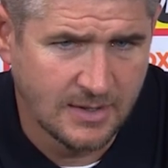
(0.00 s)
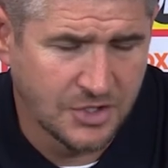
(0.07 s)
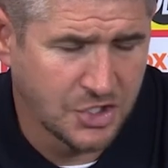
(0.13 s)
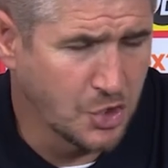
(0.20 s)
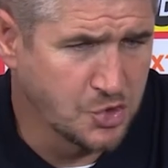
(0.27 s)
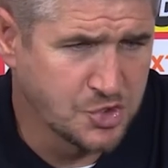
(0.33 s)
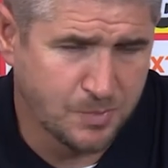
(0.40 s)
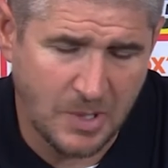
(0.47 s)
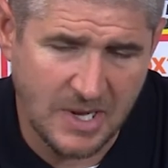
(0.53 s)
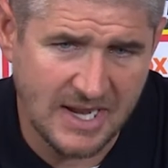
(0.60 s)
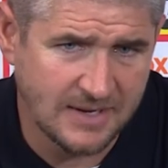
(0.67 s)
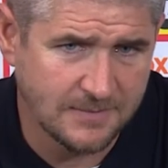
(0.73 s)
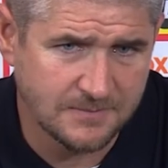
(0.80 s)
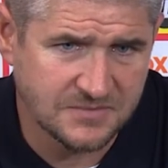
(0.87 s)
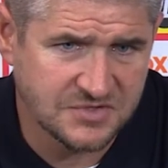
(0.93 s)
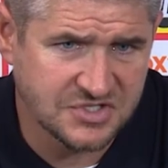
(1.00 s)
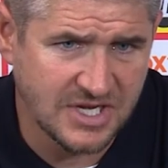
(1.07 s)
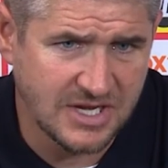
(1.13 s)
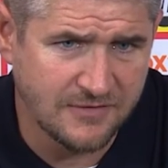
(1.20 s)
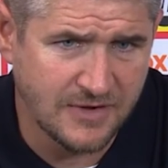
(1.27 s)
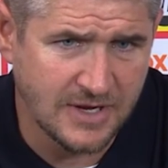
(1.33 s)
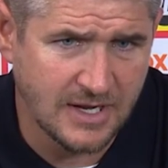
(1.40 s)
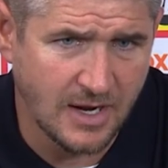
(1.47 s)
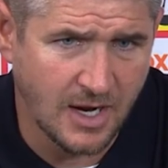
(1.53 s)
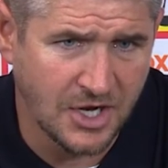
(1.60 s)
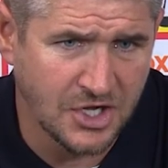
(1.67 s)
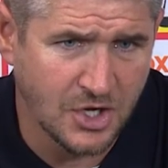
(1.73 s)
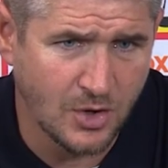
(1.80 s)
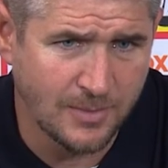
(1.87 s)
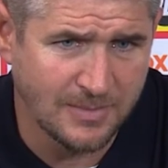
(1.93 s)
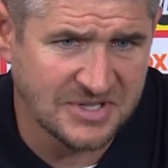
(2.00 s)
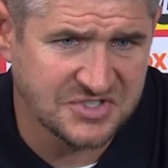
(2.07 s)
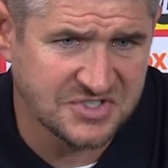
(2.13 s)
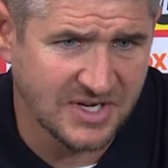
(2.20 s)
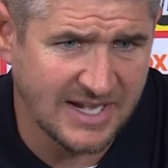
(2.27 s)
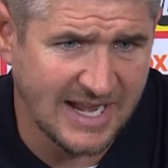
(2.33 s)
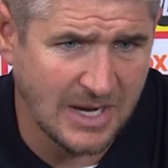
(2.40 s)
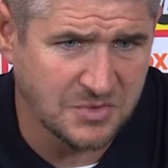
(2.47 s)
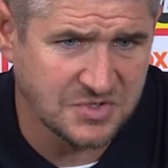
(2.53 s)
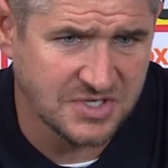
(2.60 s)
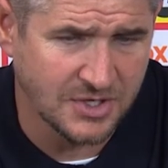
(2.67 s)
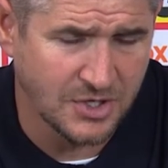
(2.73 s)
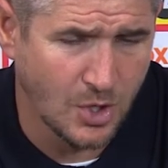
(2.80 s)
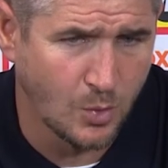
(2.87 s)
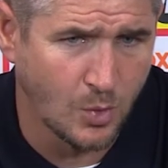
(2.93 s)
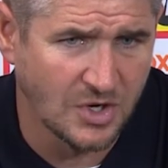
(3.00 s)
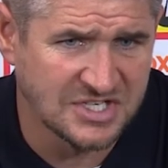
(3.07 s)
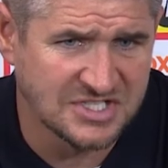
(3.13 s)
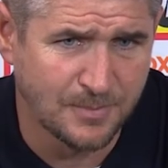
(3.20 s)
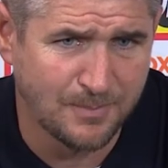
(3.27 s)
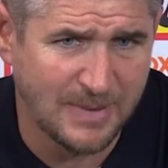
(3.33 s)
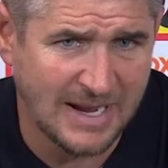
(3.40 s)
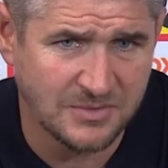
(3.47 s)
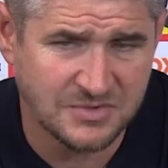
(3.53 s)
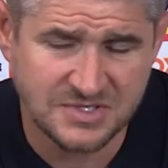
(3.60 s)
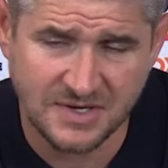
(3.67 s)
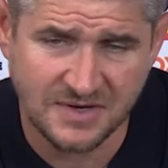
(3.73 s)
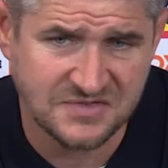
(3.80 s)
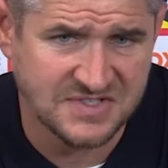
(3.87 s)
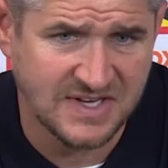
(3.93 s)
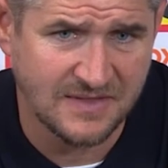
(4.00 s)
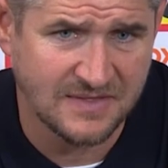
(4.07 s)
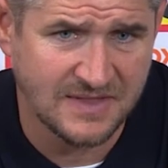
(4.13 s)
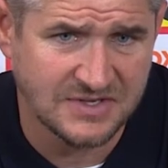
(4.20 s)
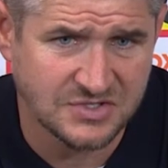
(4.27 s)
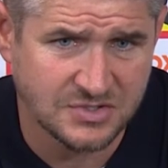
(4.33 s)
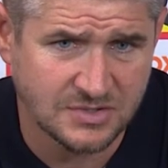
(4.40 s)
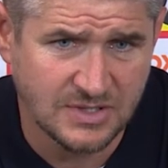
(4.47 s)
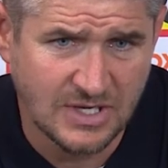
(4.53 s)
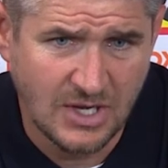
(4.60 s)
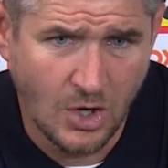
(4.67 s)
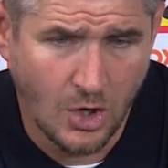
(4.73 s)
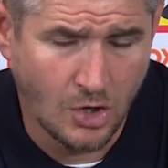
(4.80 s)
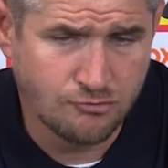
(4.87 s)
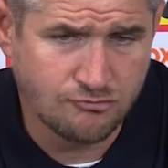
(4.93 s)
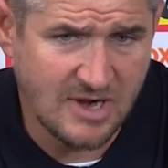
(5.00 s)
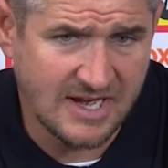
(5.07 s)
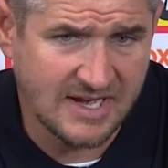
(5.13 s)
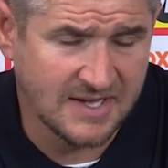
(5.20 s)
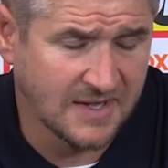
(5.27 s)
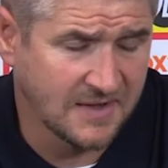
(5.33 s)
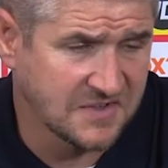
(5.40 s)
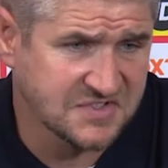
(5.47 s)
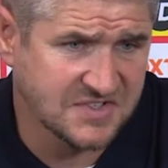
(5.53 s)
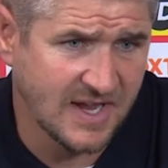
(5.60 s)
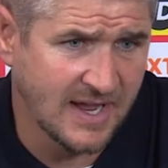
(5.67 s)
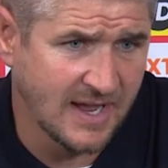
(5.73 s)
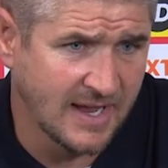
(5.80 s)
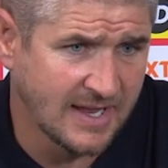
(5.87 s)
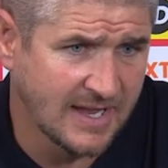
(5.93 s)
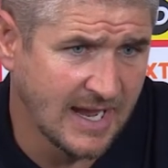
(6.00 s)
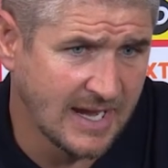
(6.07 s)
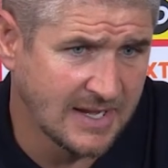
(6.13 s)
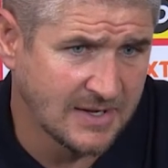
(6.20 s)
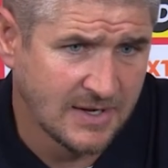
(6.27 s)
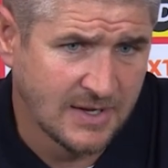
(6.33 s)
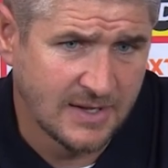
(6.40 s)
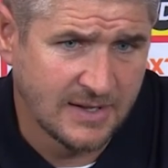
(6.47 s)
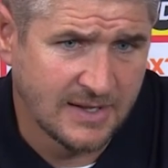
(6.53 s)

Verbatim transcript: Huge player, Stevie. I know him inside out. I know what he's about, and I've said this on record, and I'll say it again.